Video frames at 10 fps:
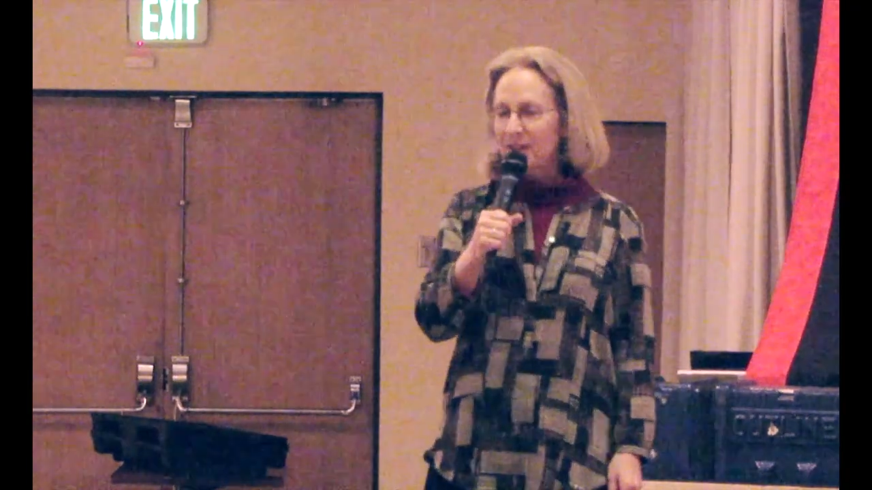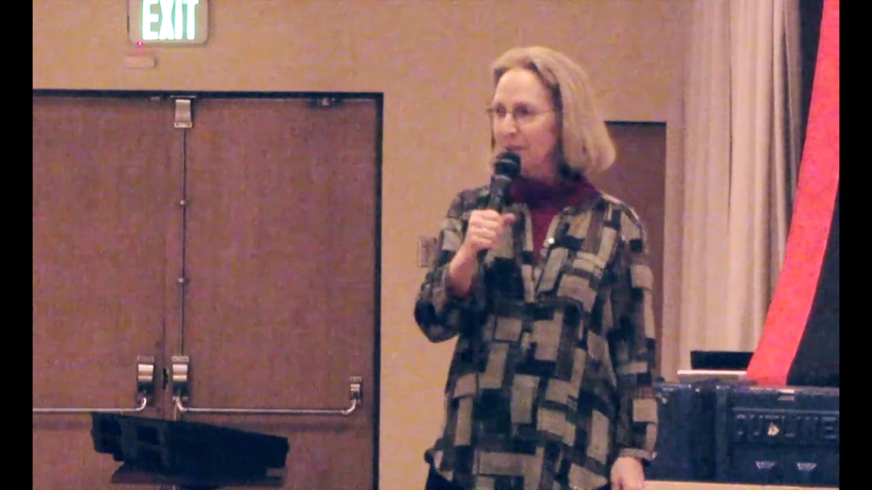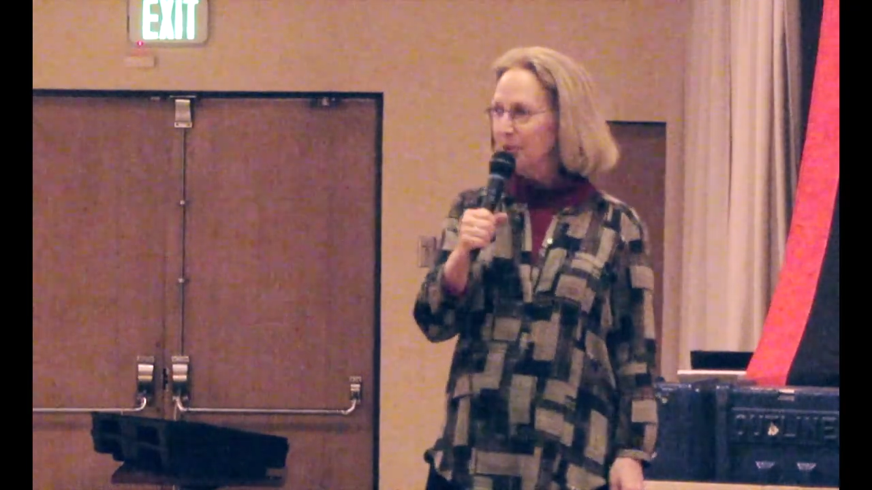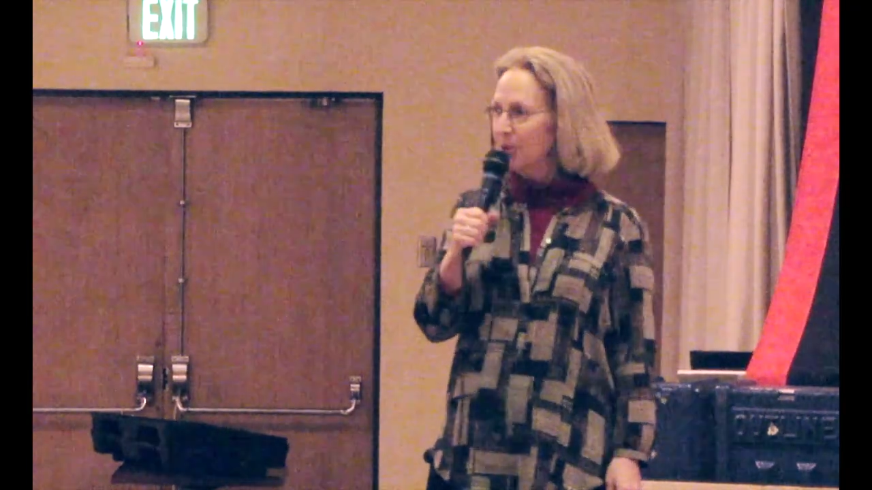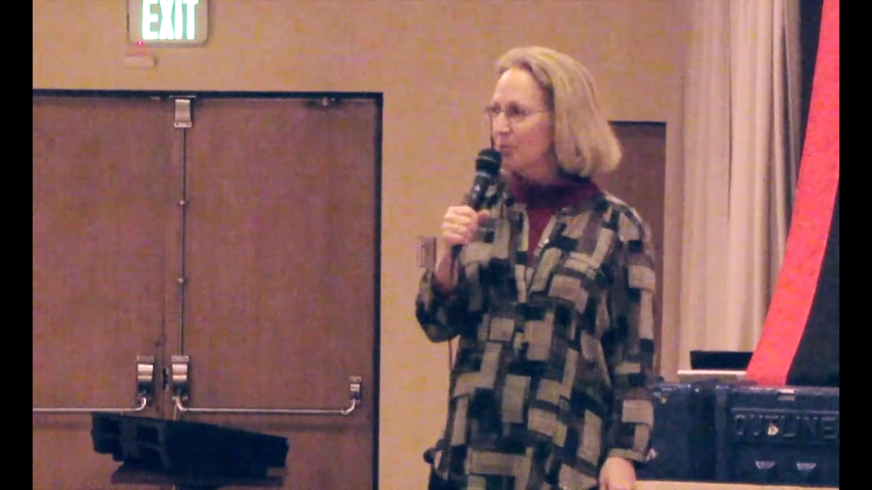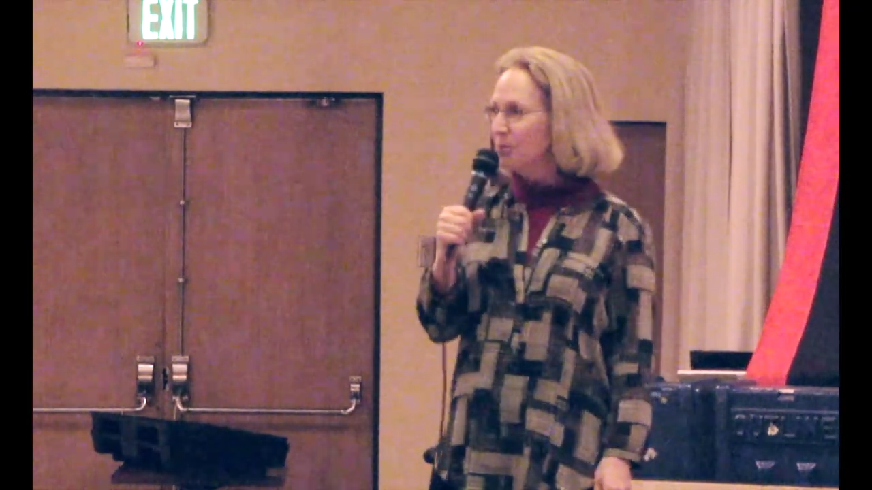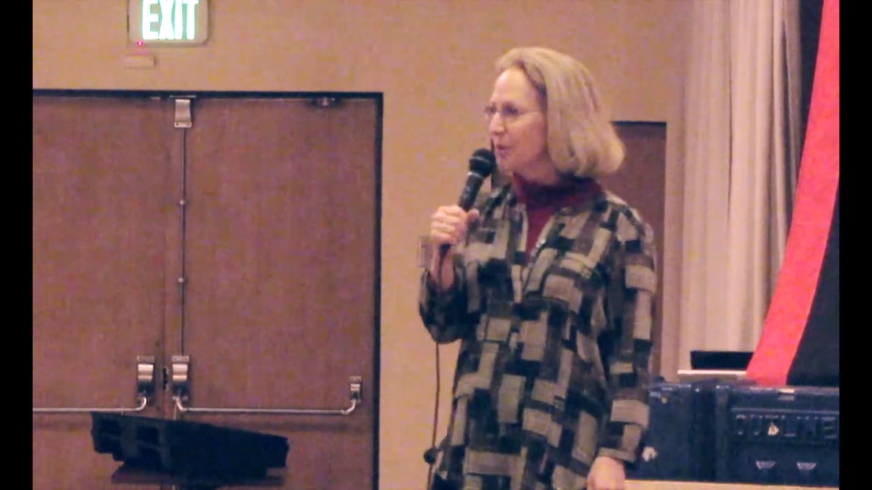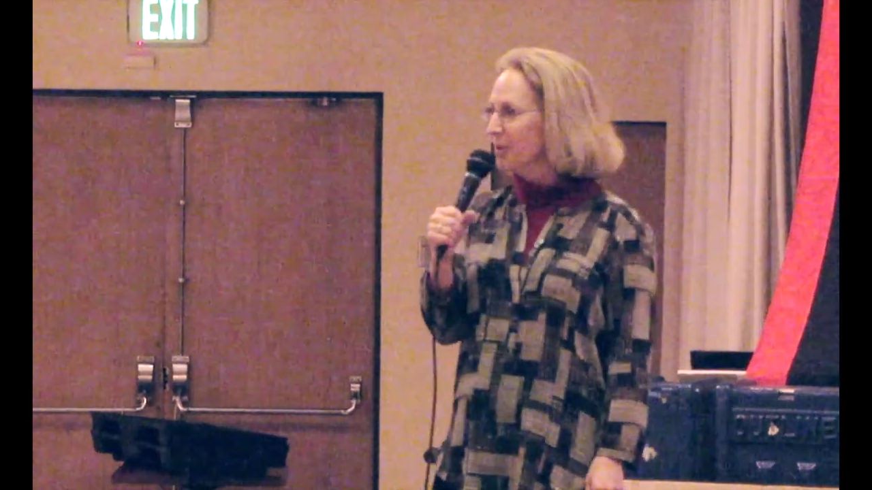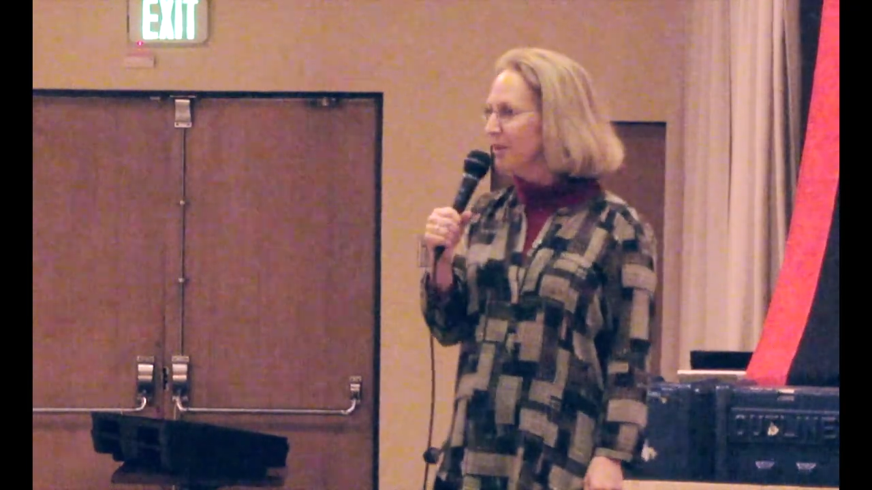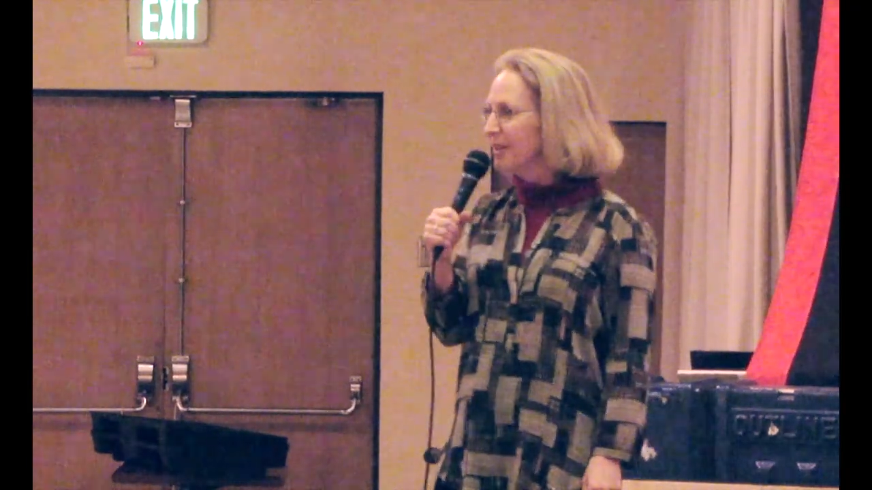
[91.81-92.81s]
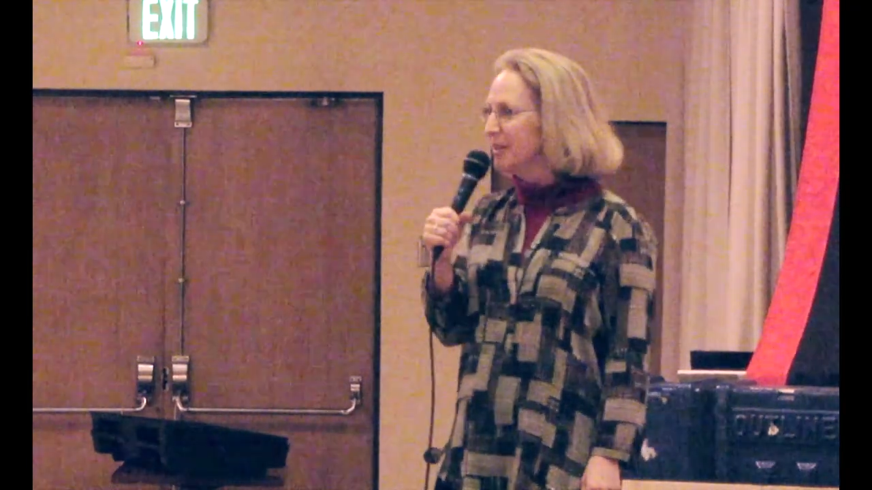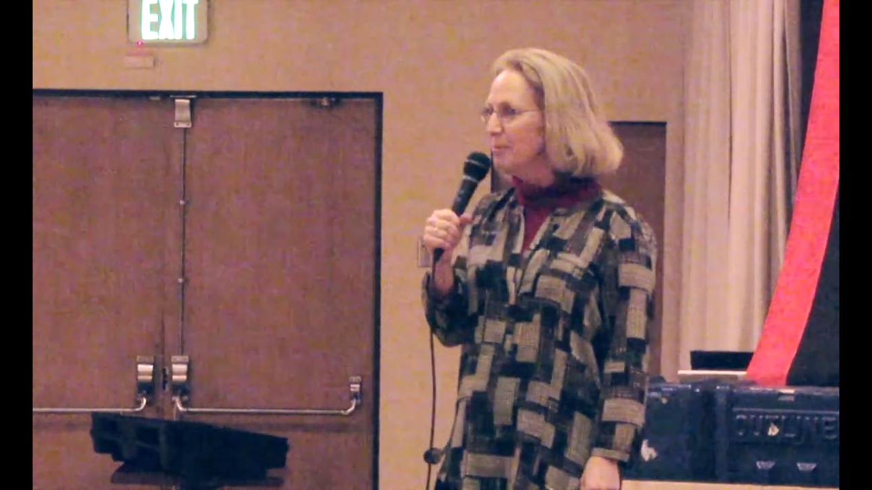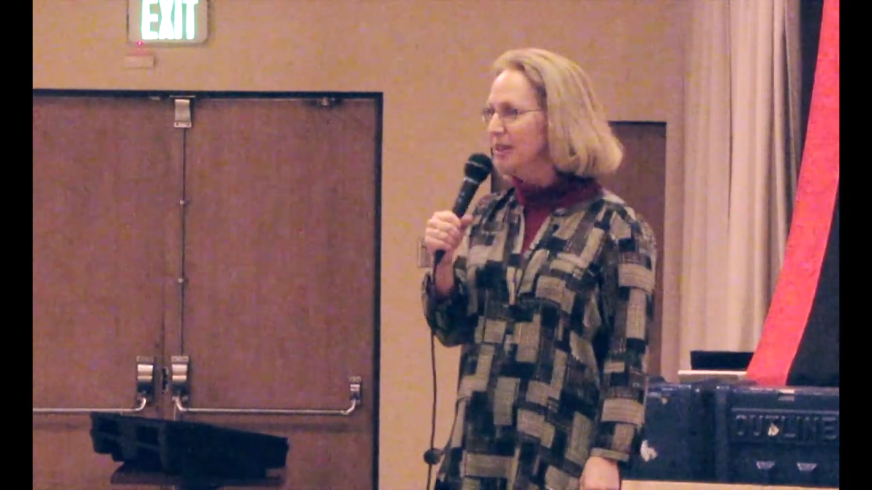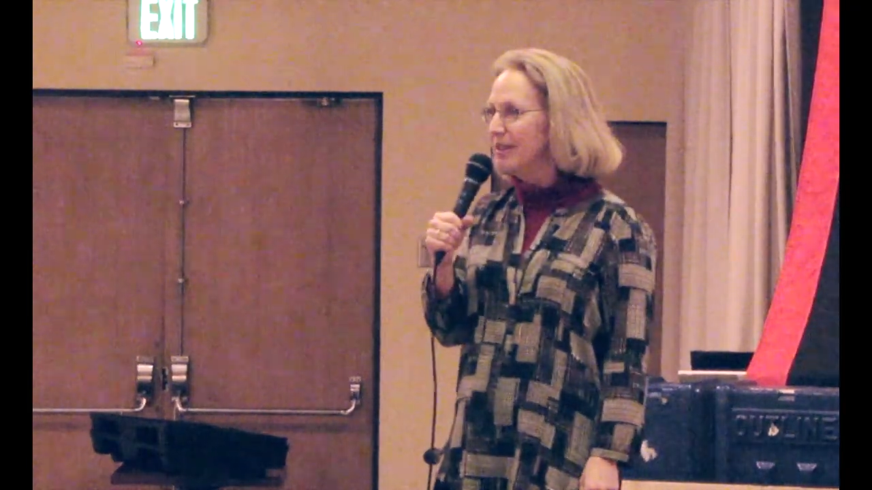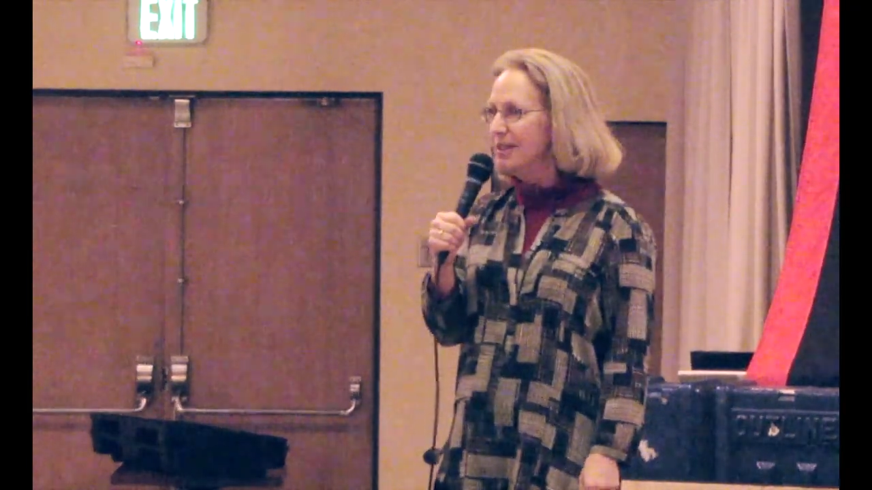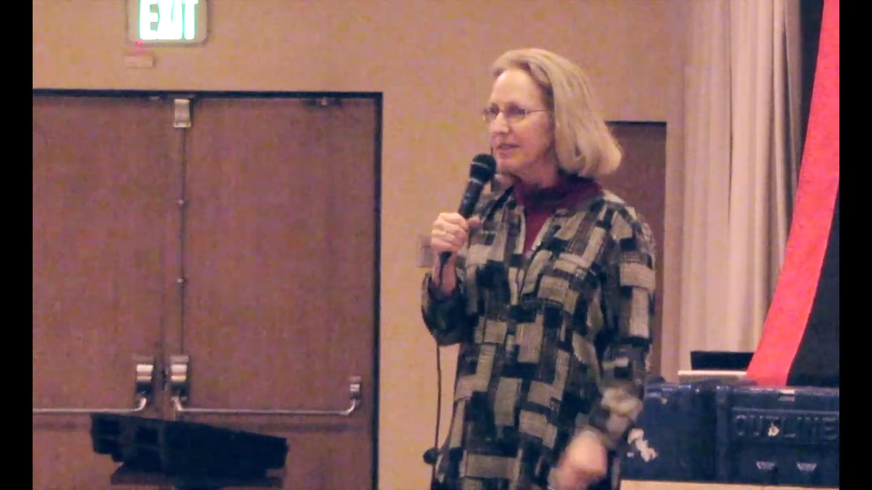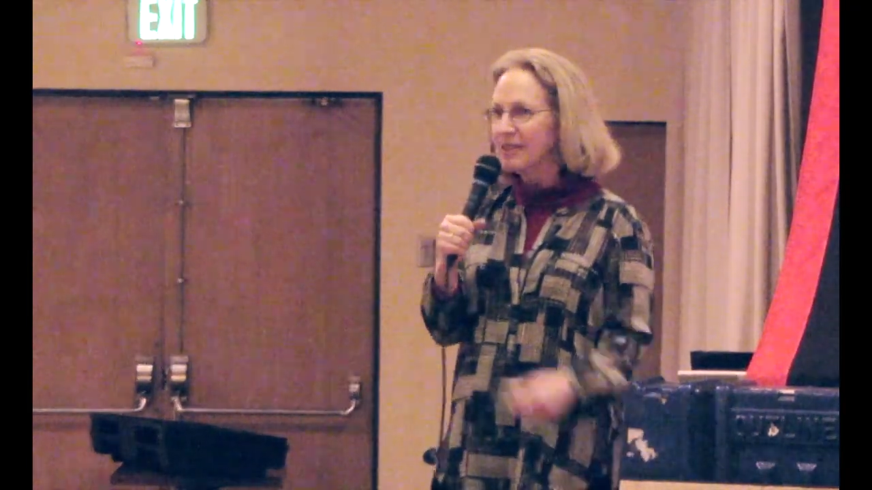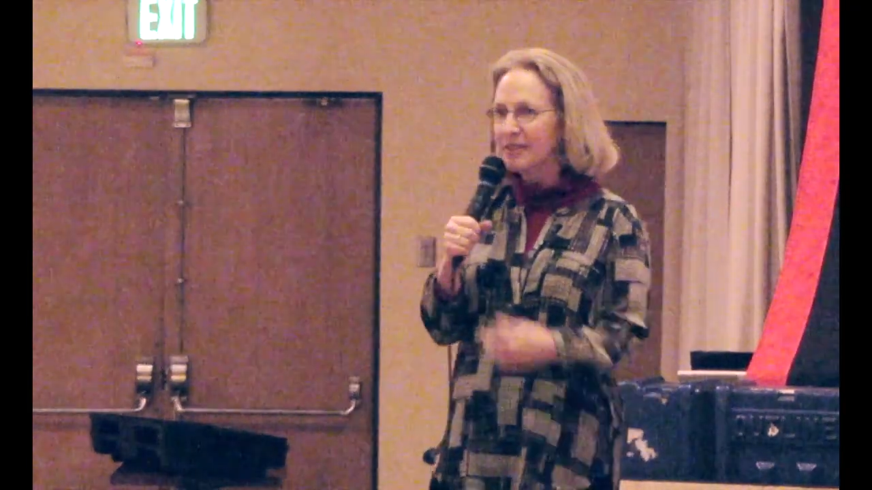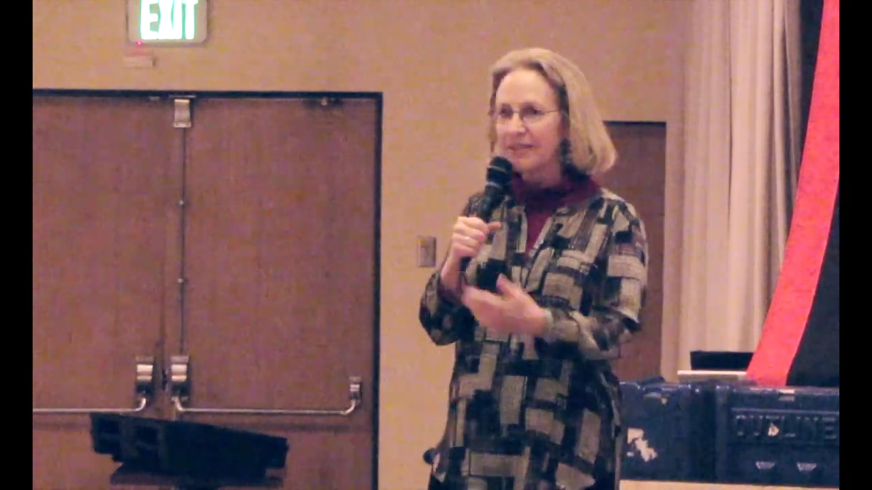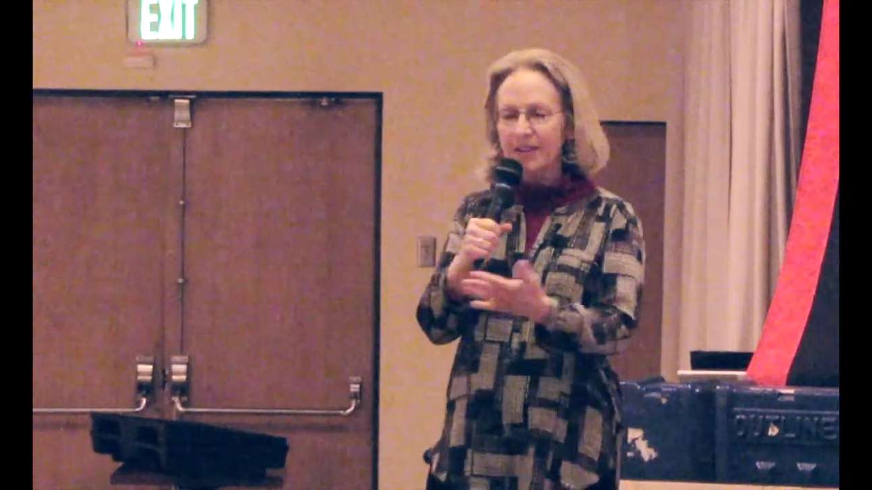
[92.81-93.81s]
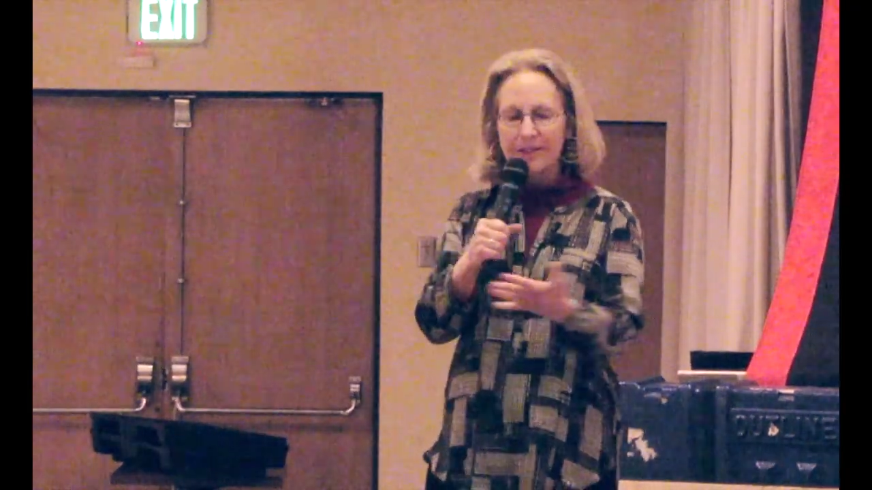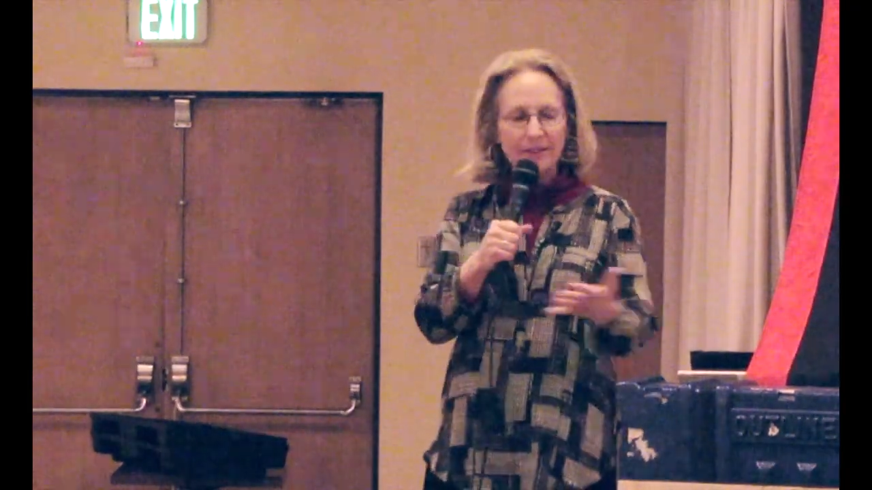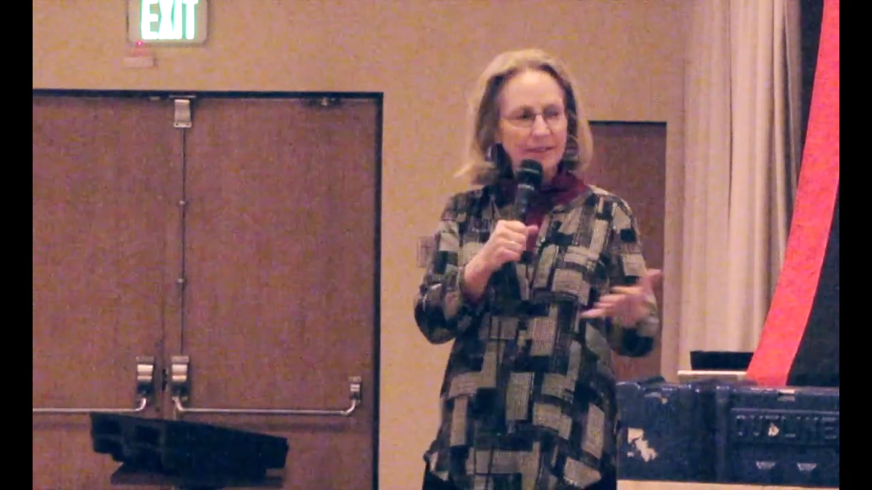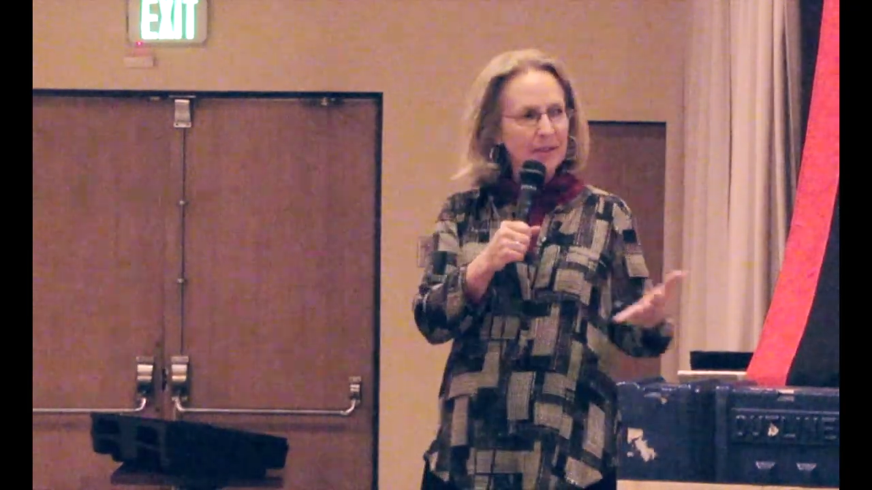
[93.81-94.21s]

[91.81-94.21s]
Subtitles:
time you're at work in a meeting discussing